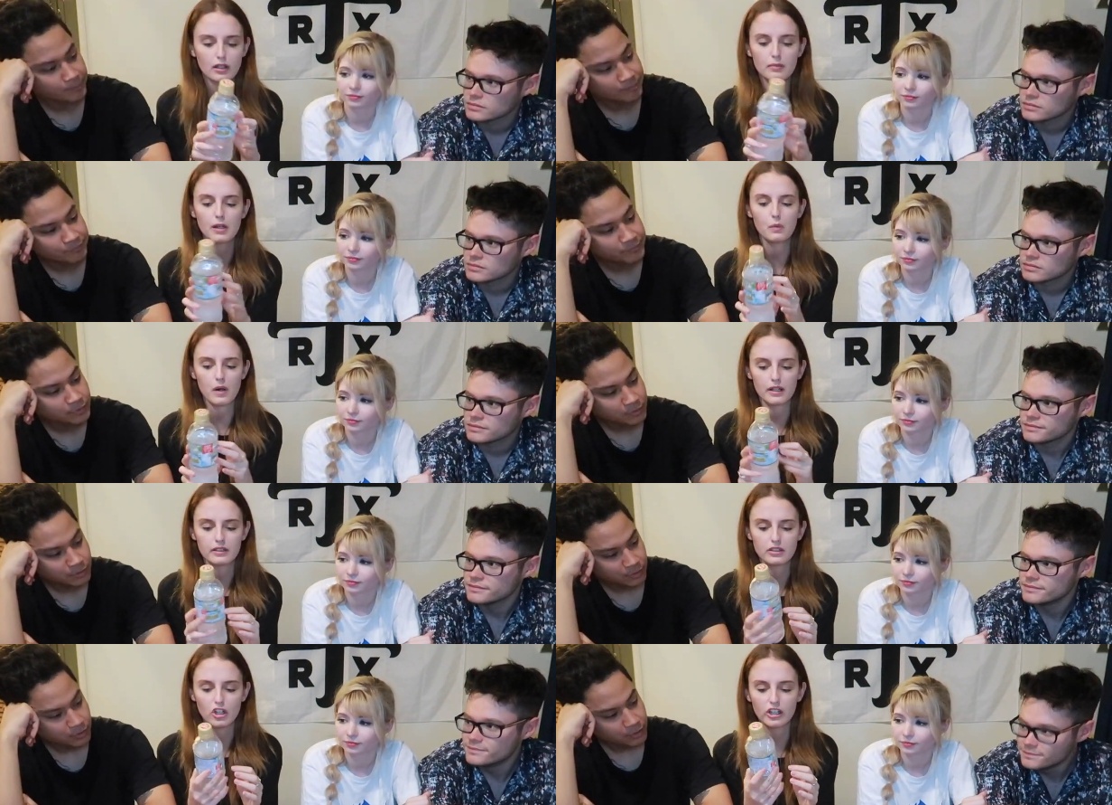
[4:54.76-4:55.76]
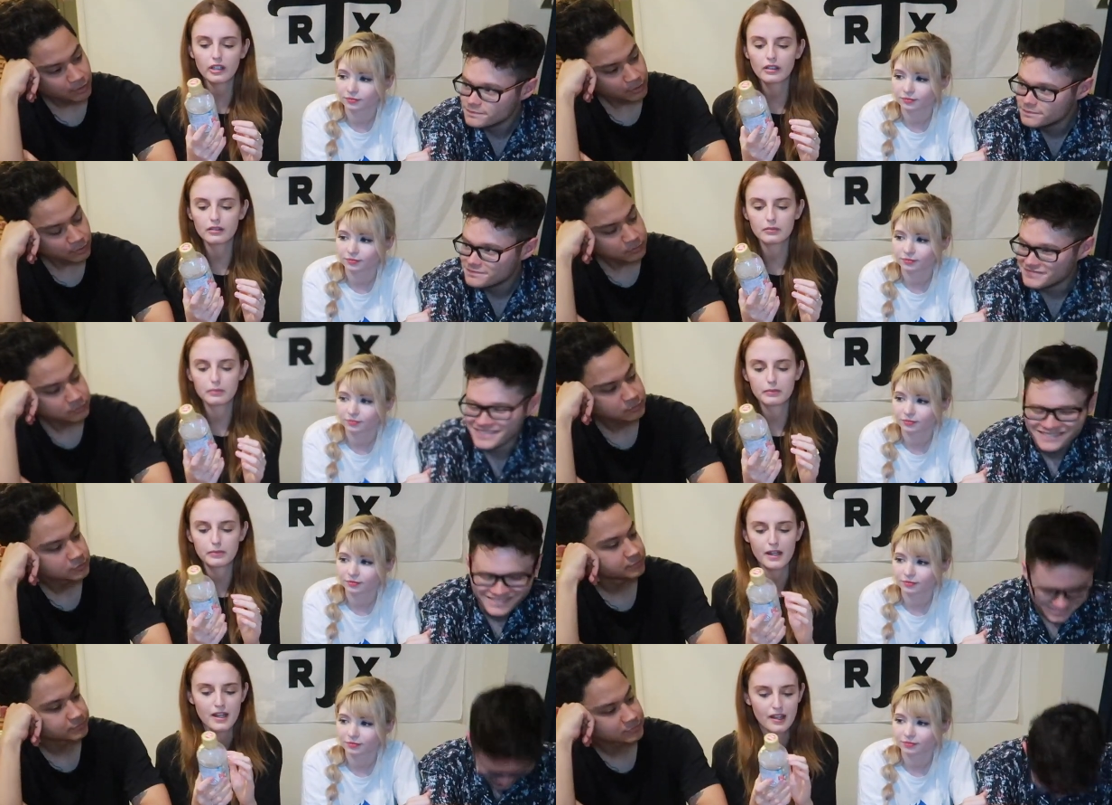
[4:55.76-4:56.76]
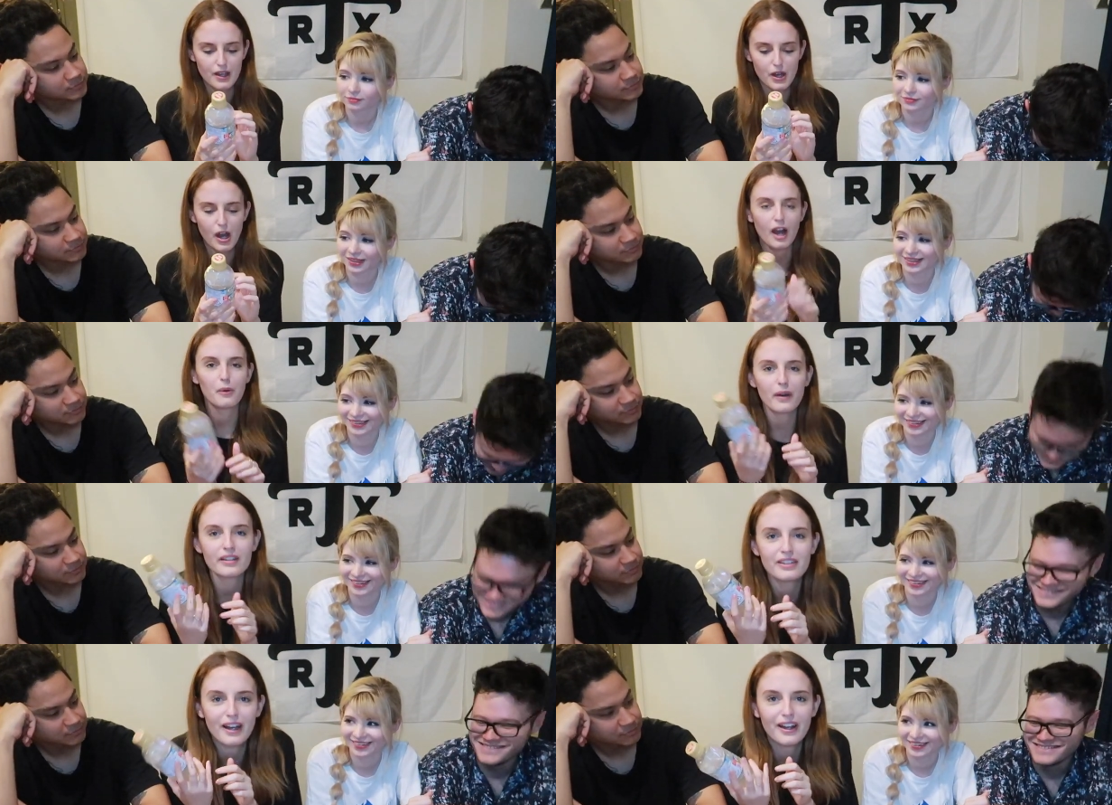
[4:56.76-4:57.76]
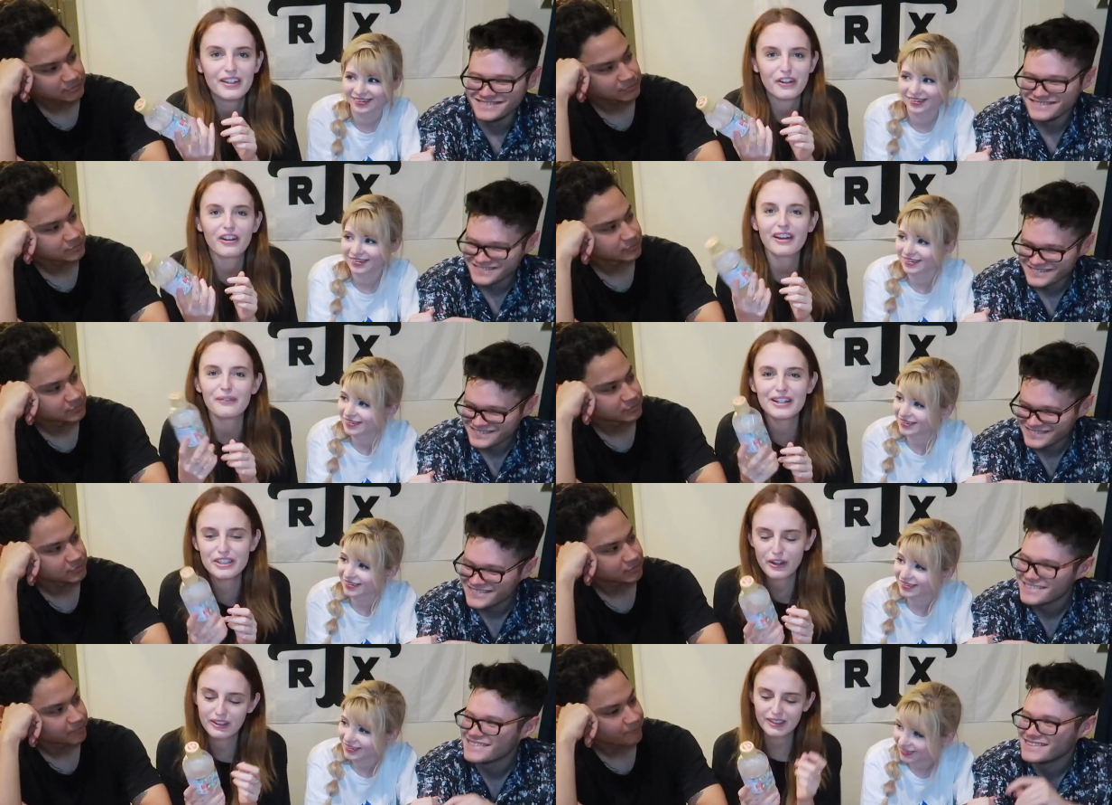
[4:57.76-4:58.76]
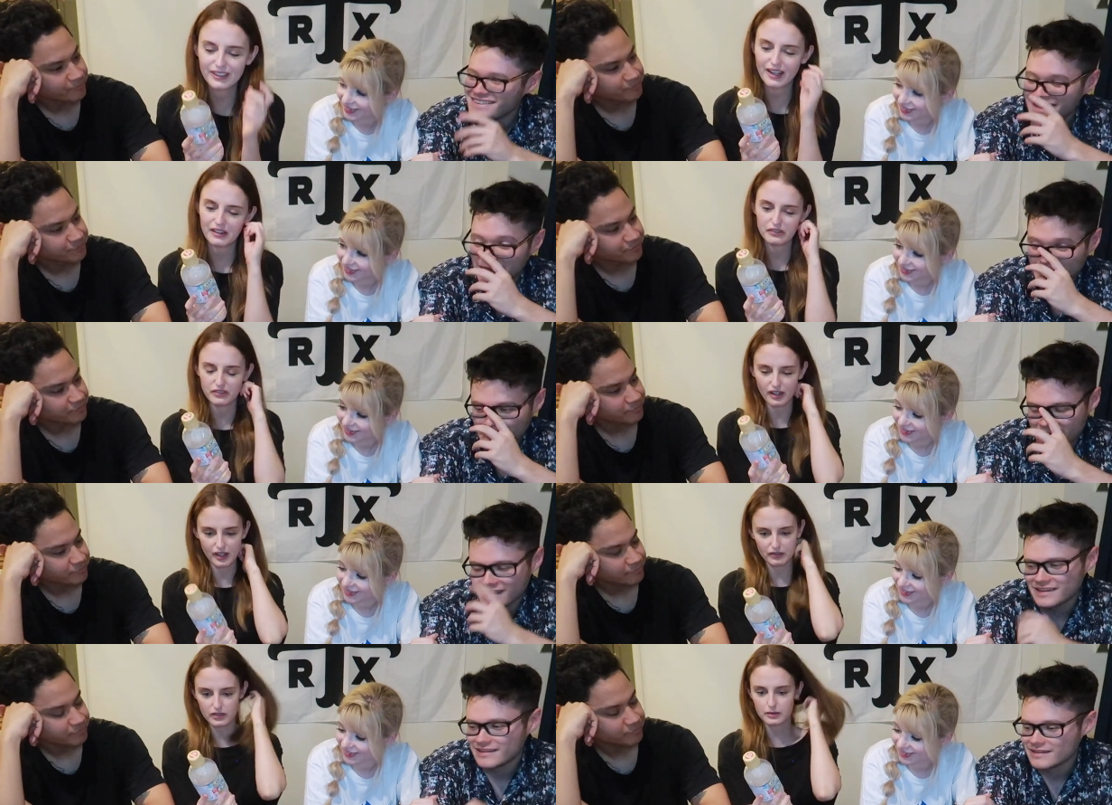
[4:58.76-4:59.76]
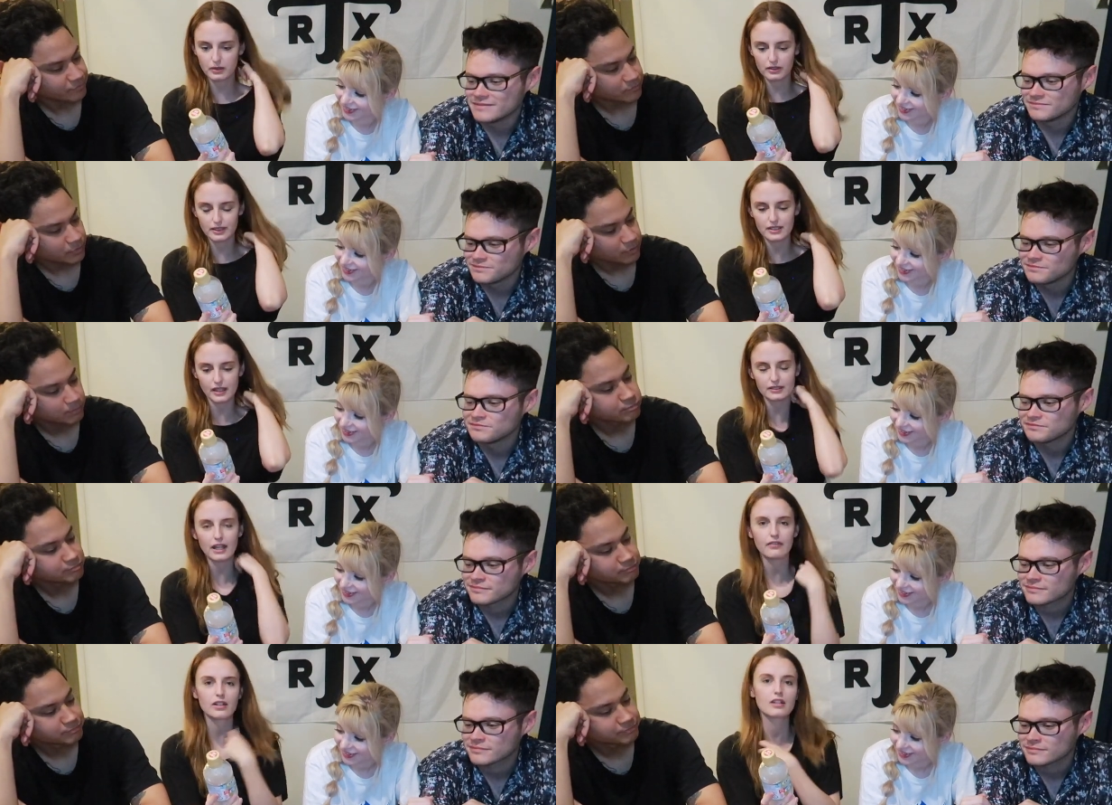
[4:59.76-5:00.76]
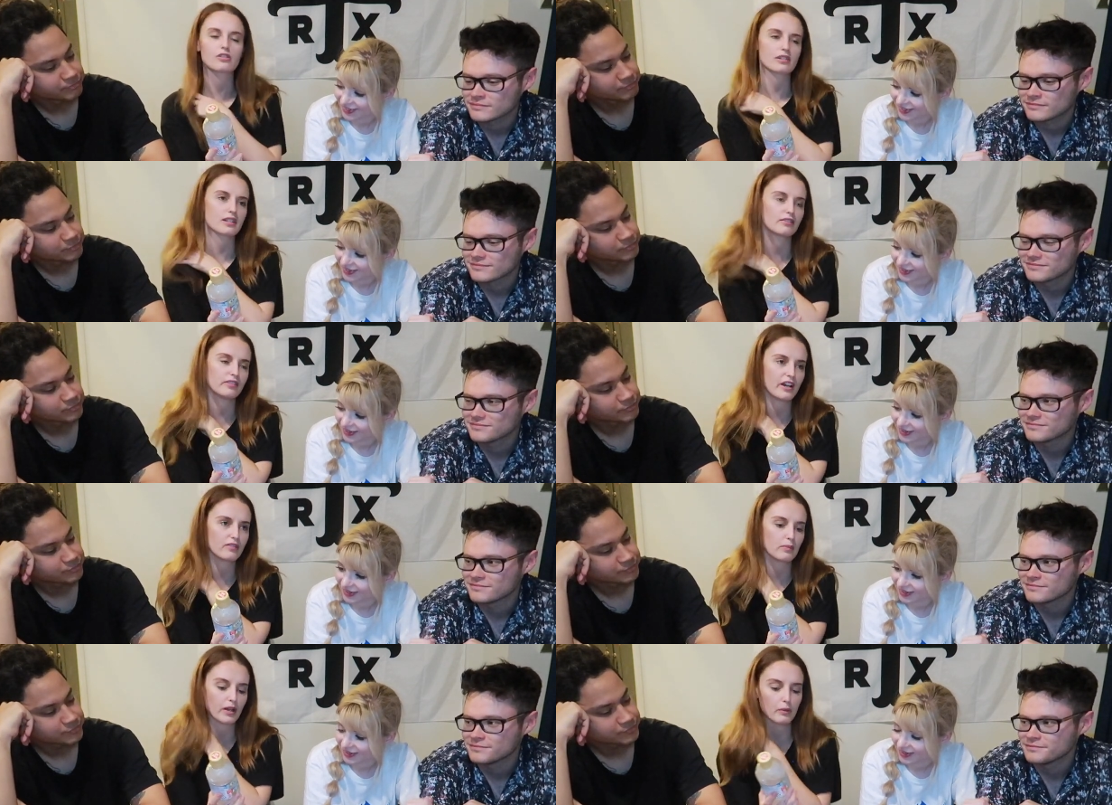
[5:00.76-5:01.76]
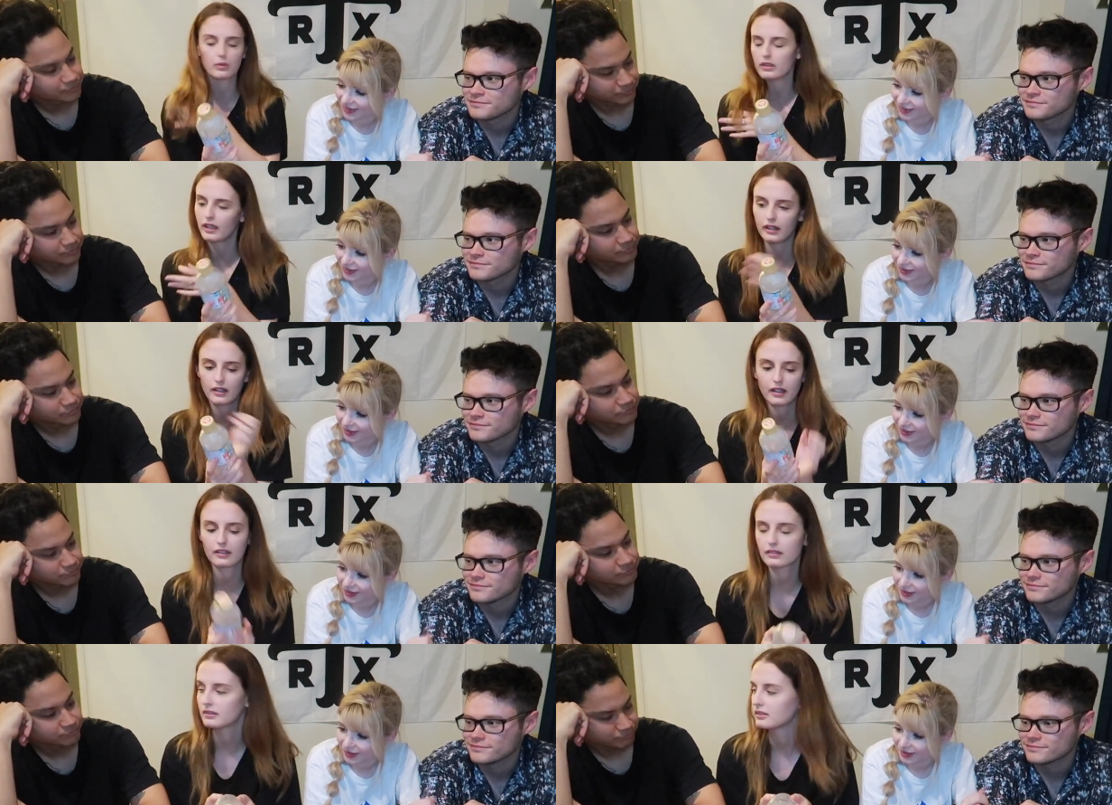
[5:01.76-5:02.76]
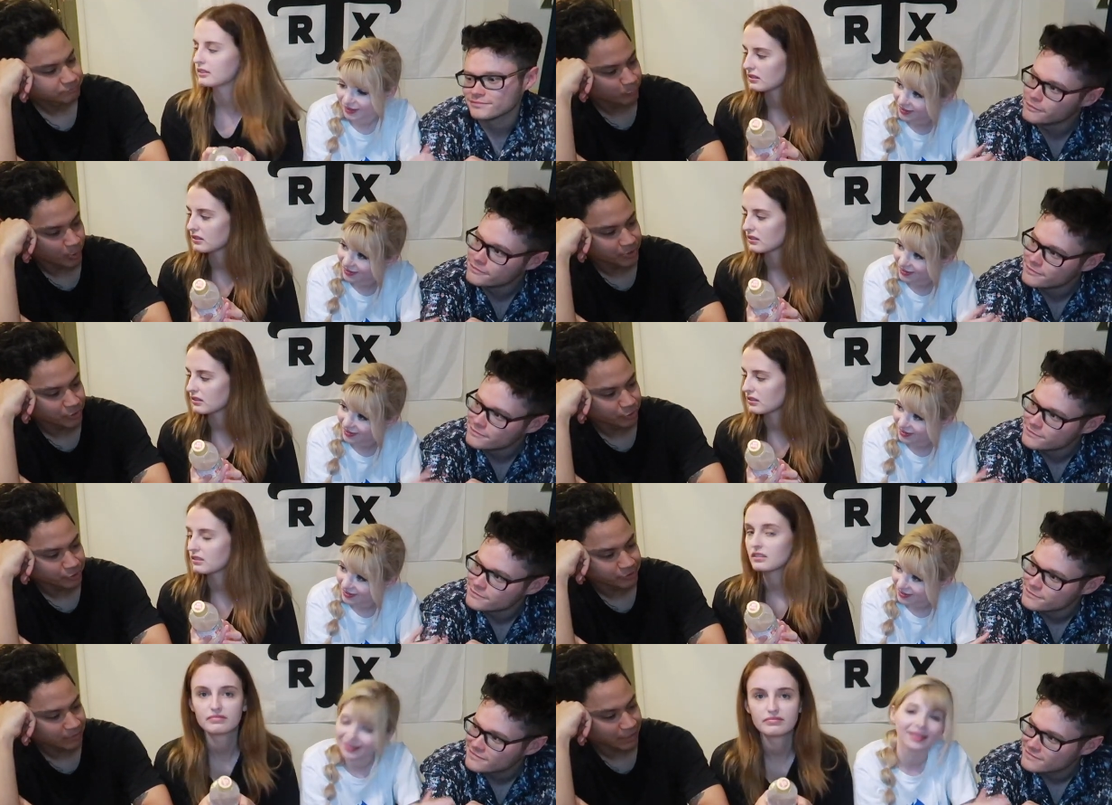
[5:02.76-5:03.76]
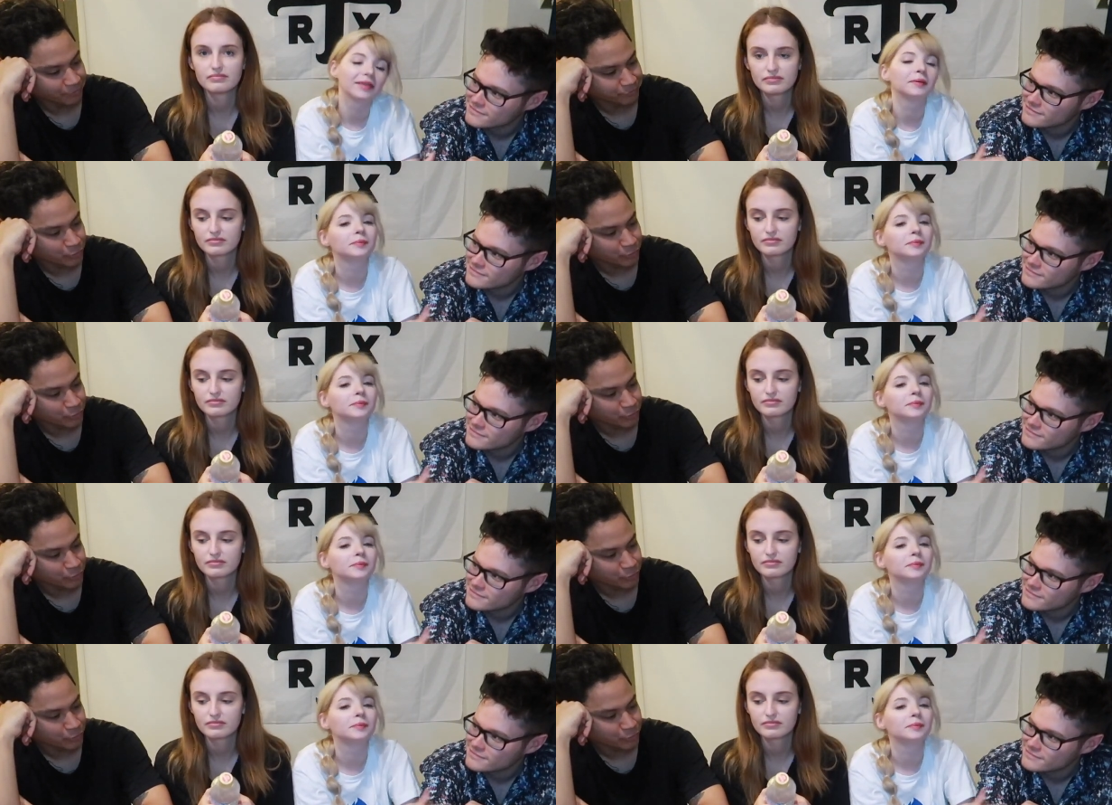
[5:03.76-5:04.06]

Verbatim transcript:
Speaker 1: gotta be a 1 yogurt. a one yogurt out of 5, just because it does have an interesting flavour, but I wouldn't get it again.
Speaker 2: 1 yogurt out of